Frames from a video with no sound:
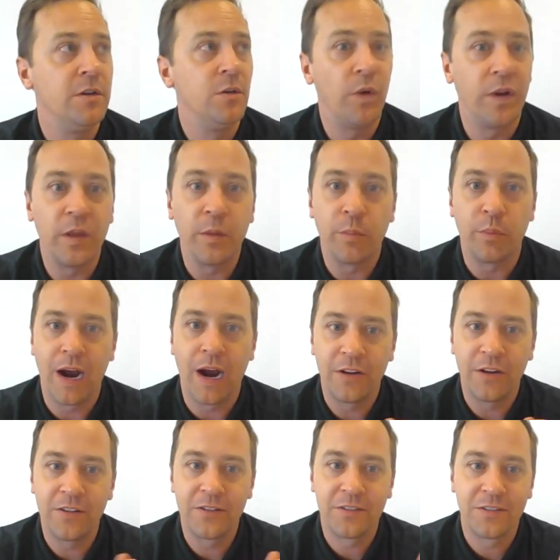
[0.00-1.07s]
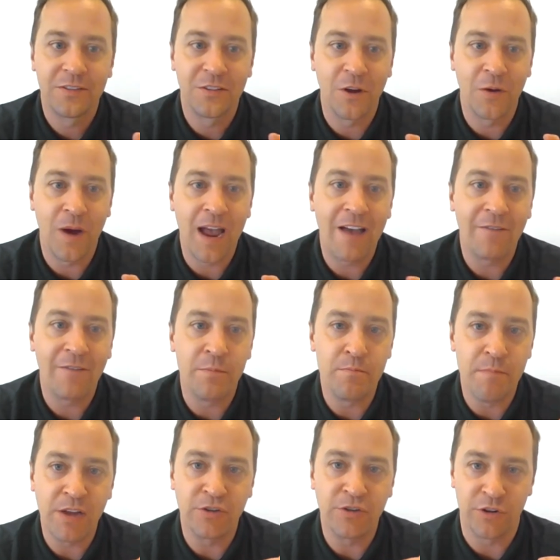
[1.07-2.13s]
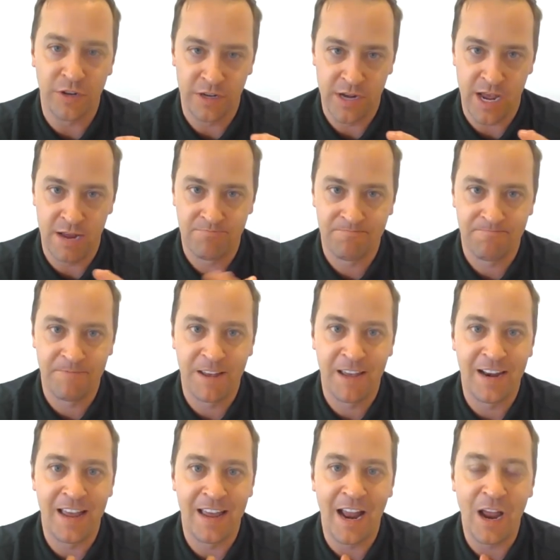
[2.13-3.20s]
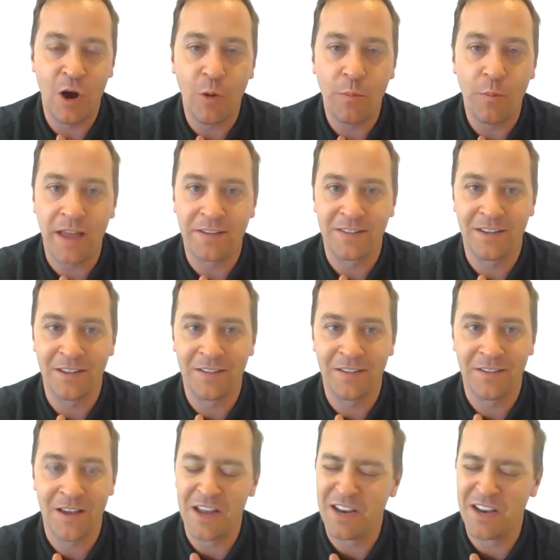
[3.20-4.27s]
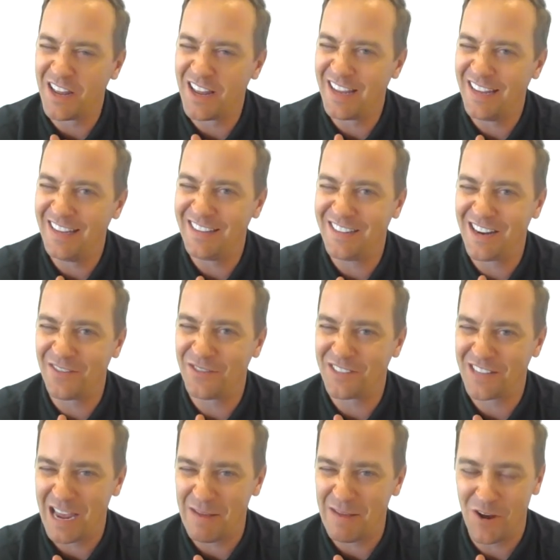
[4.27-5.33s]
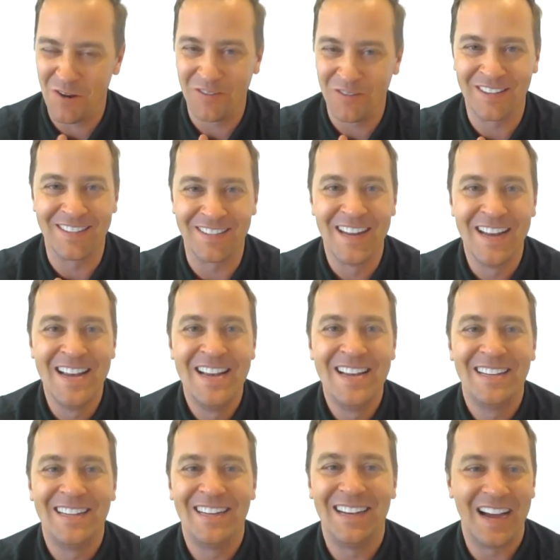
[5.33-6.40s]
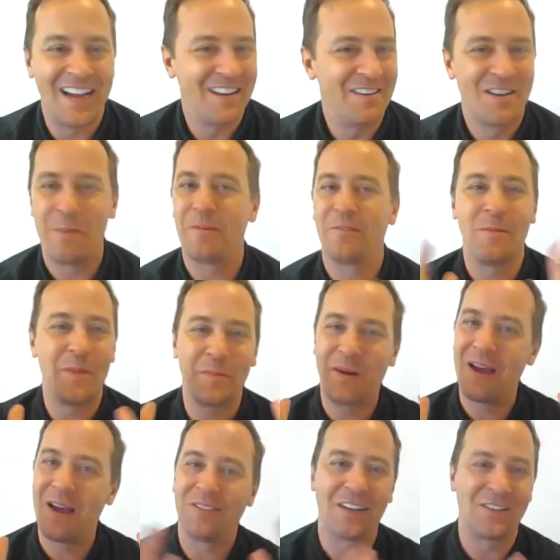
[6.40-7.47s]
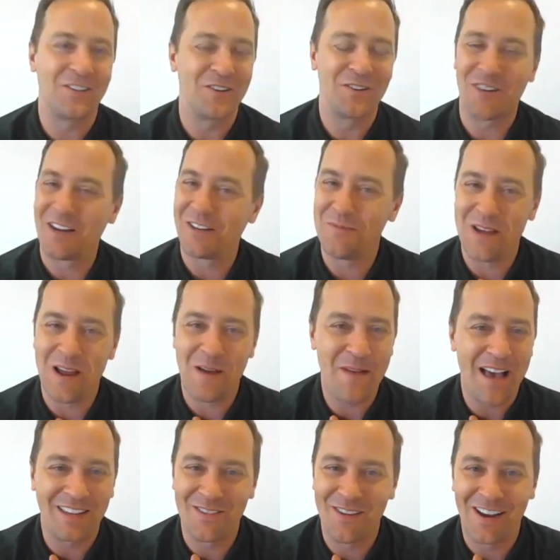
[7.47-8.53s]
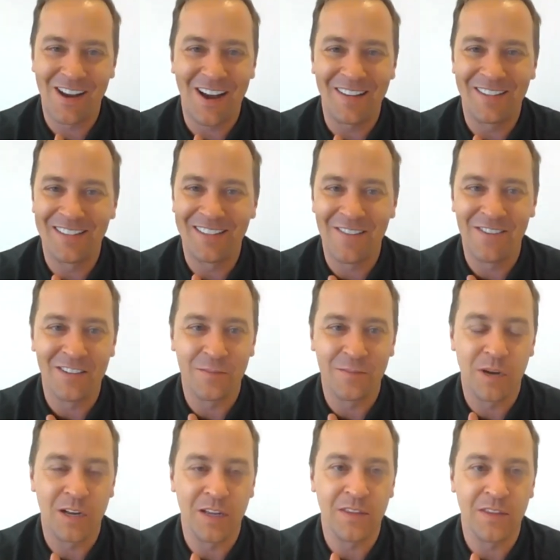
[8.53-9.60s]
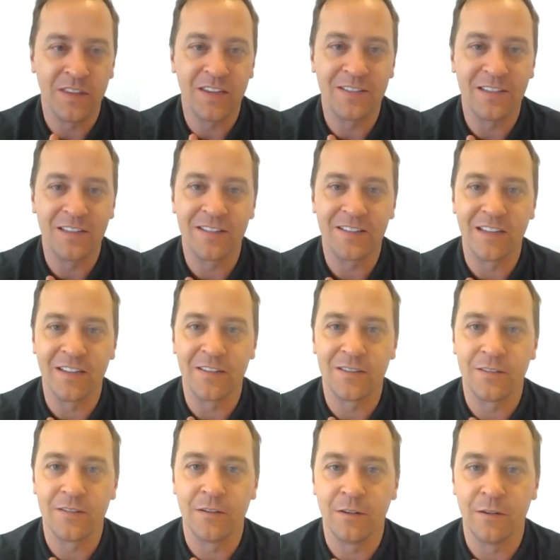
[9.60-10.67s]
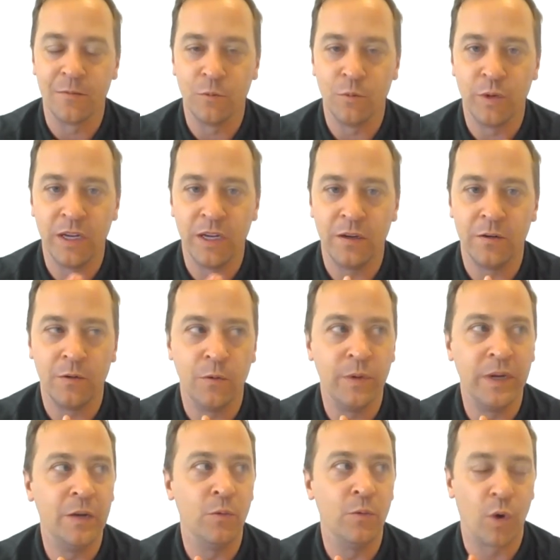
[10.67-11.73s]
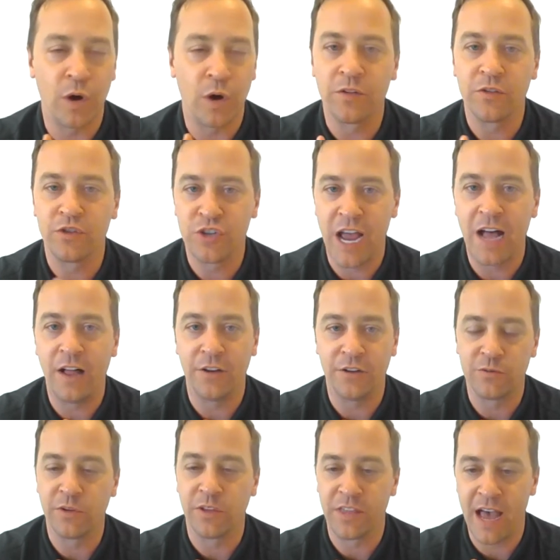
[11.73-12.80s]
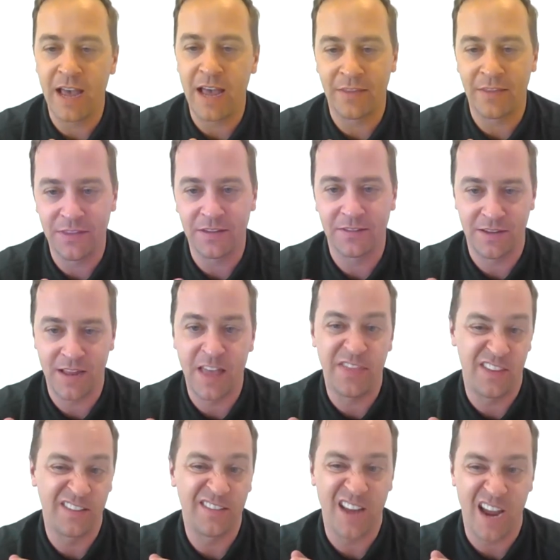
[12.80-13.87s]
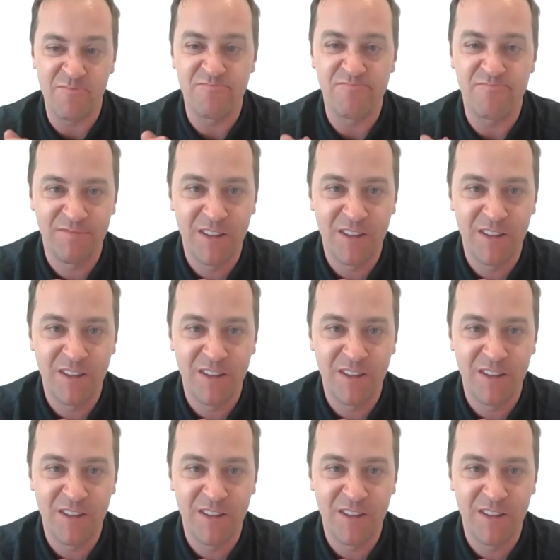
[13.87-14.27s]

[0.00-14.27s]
one of the priorities, so I haven't measured it yet. And I hope that's an easy enough scapegoat, because coming from the private sector, trust me, I'm after that cost savings. But in this instance, we weren't challenged with that at this time.